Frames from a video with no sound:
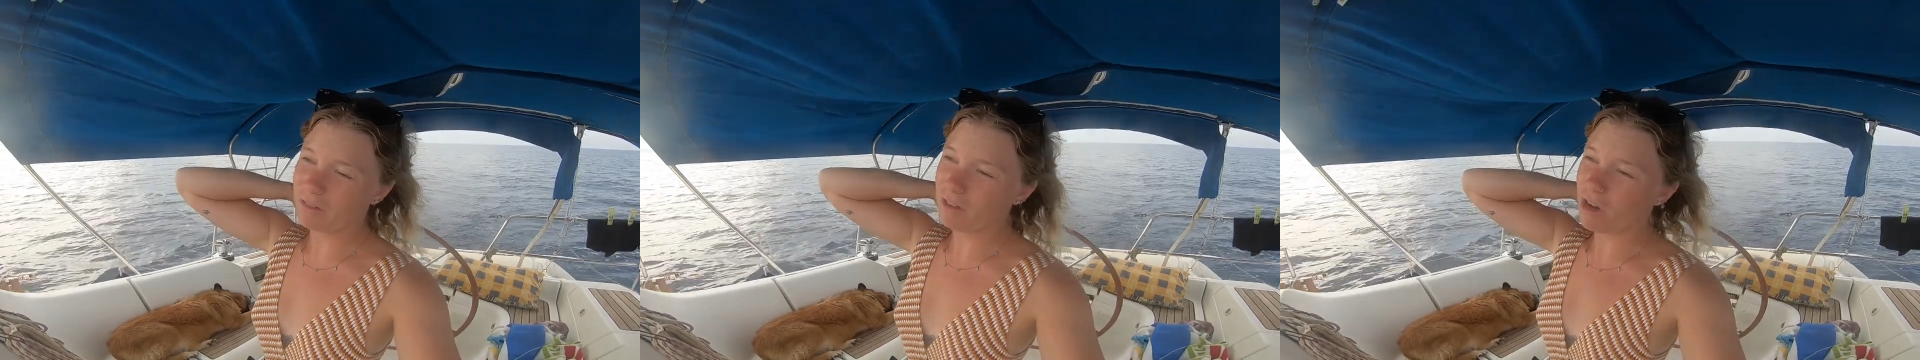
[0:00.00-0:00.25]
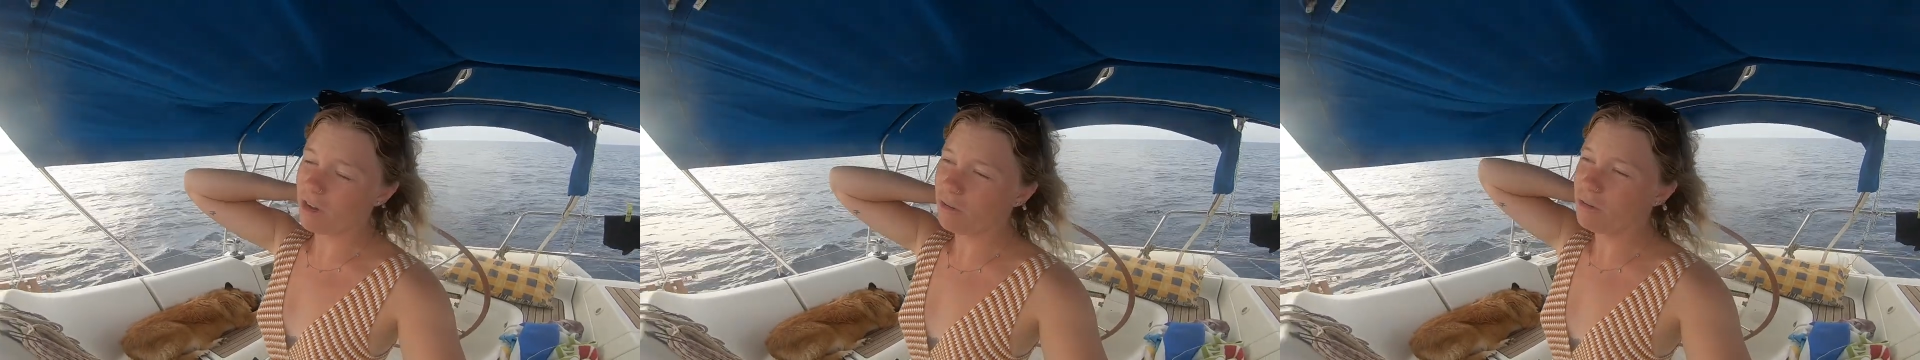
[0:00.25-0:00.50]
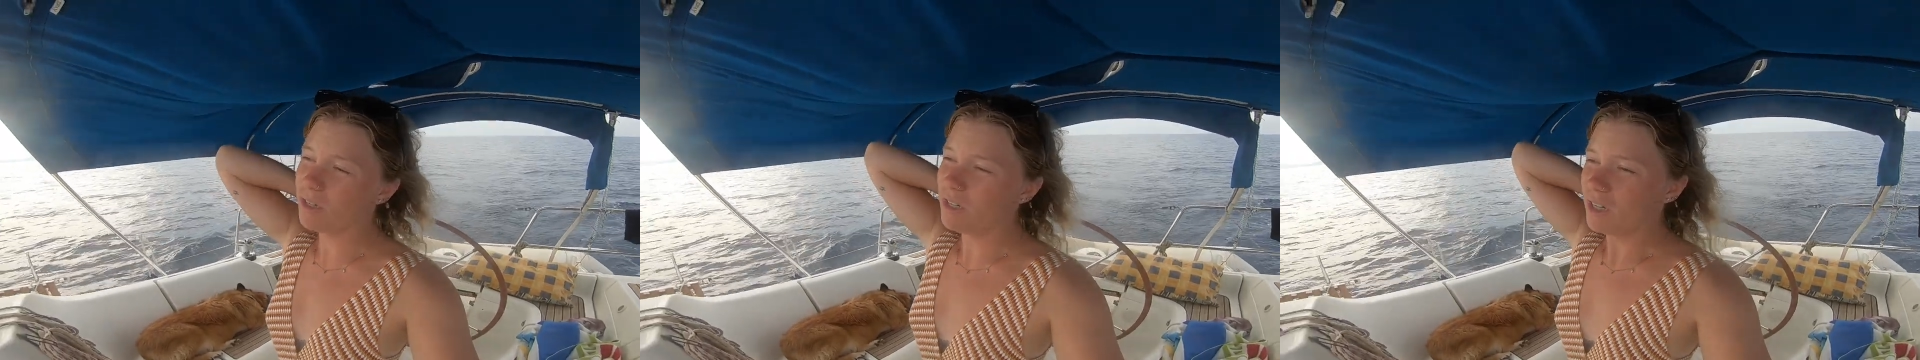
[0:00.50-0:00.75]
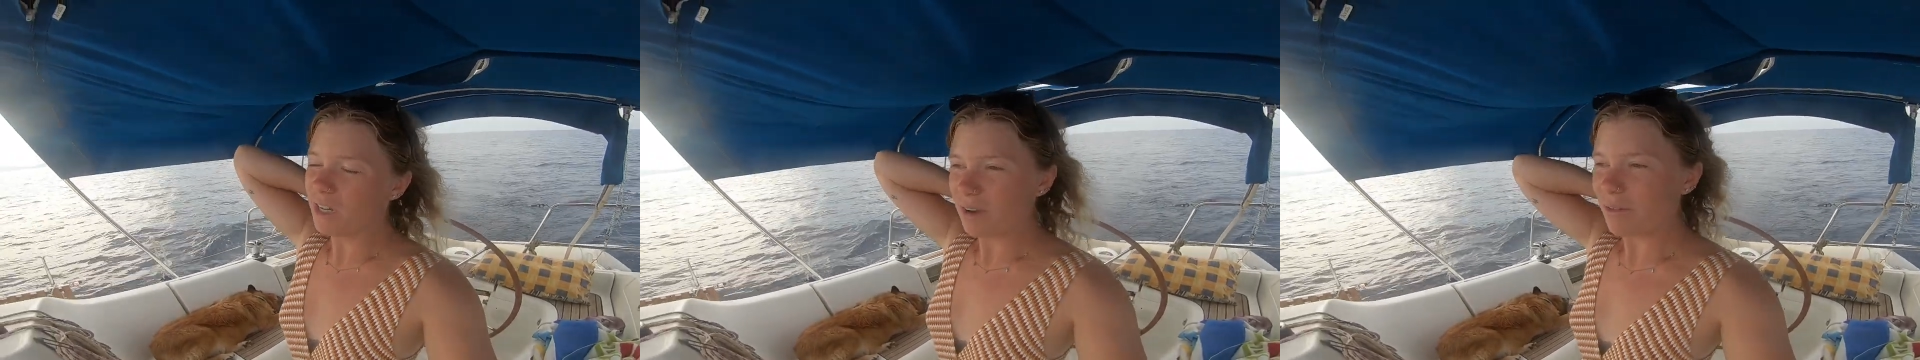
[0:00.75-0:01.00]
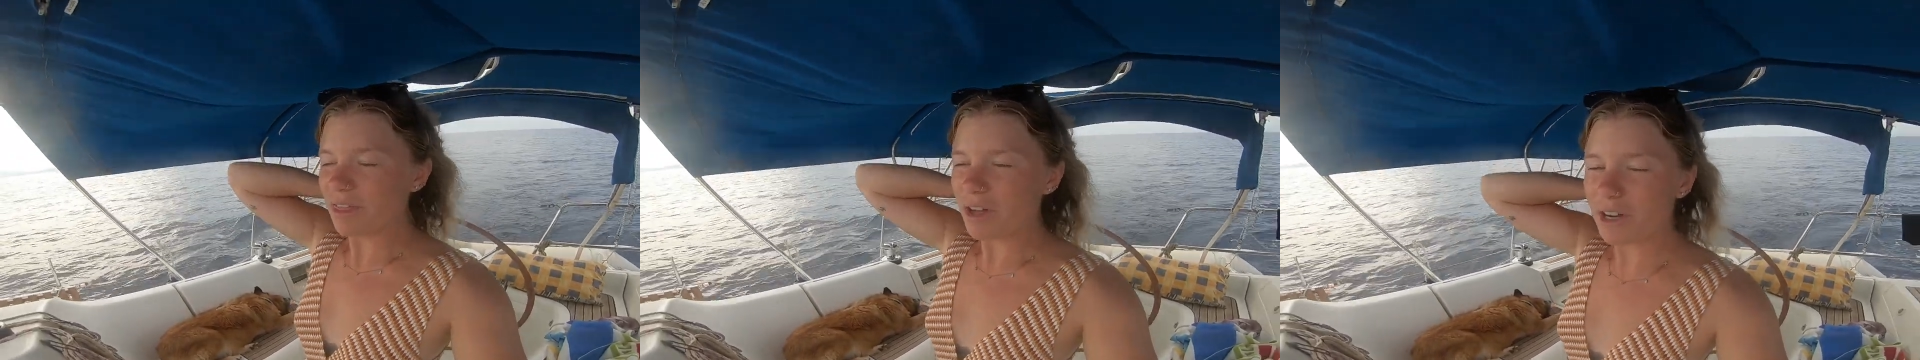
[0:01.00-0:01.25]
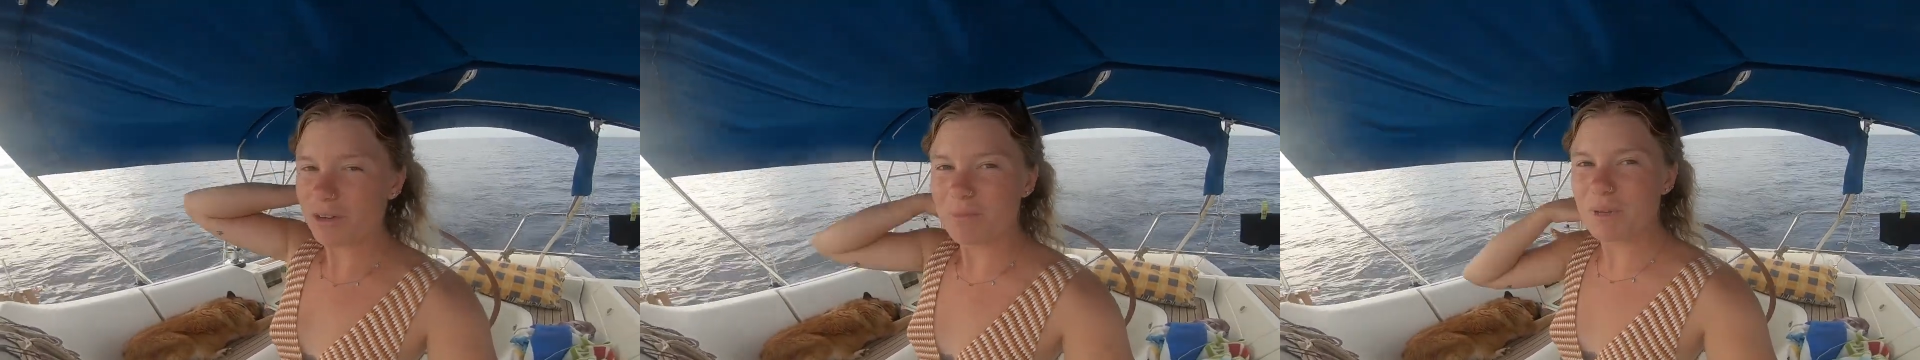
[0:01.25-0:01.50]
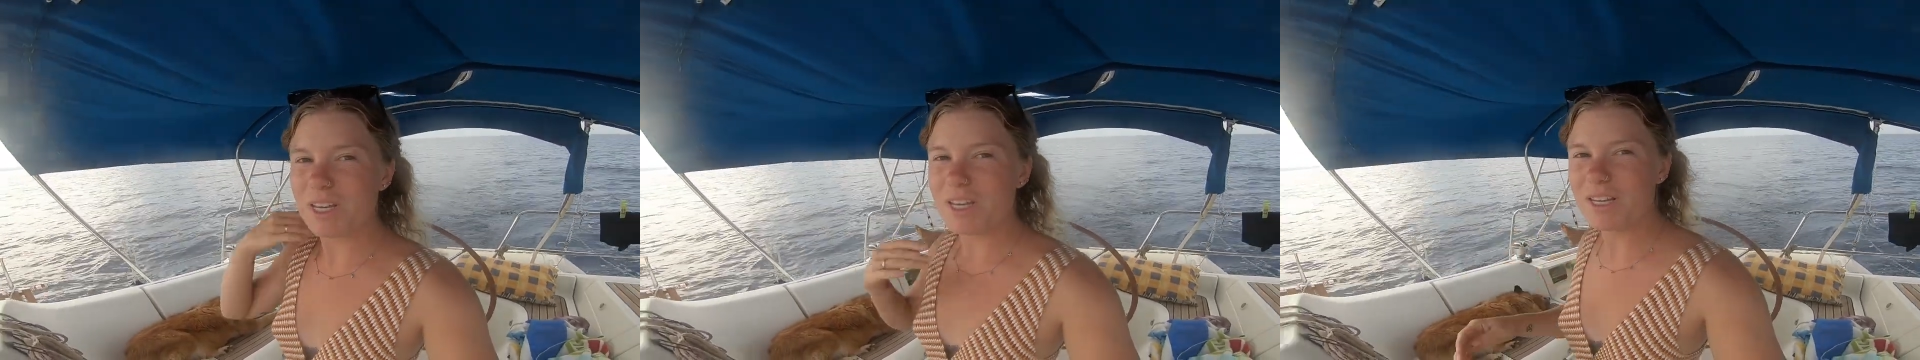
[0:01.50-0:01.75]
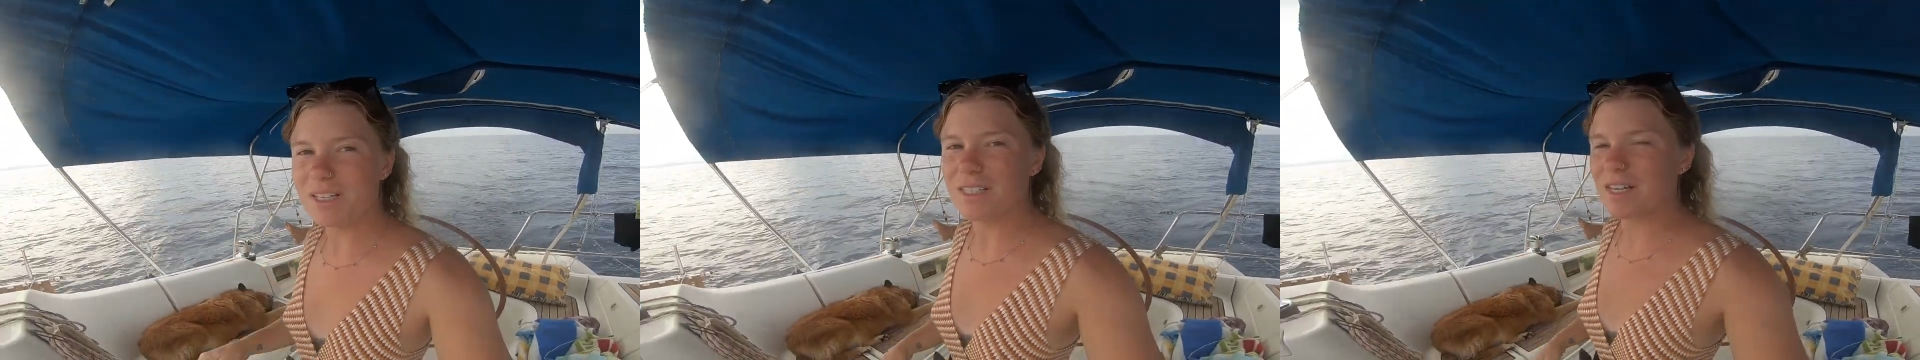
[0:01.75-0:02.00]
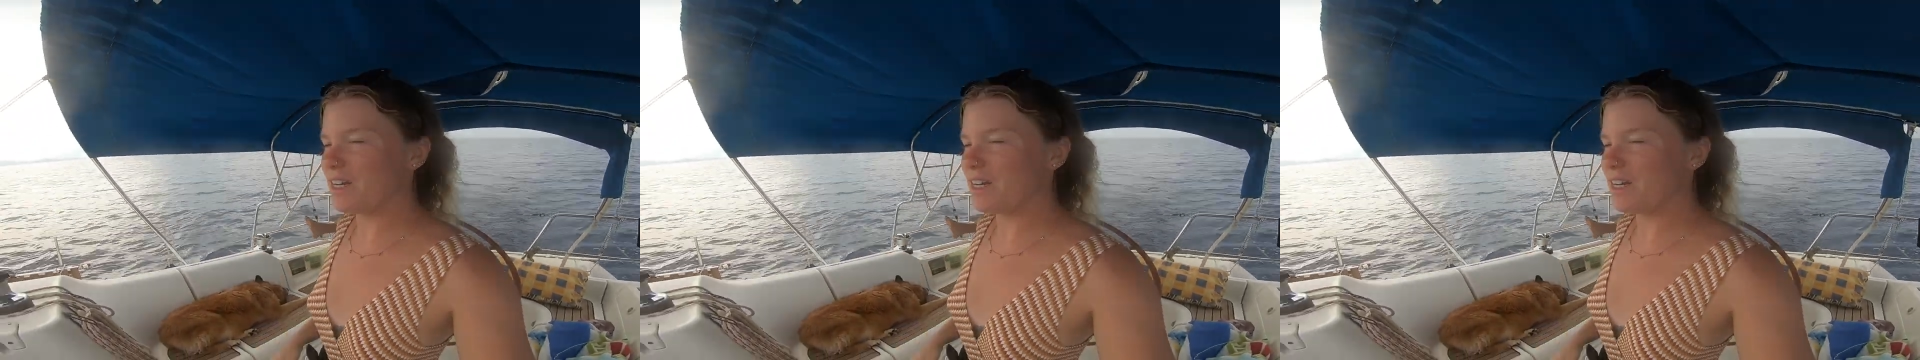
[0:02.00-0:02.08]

low. We thought it would be easy to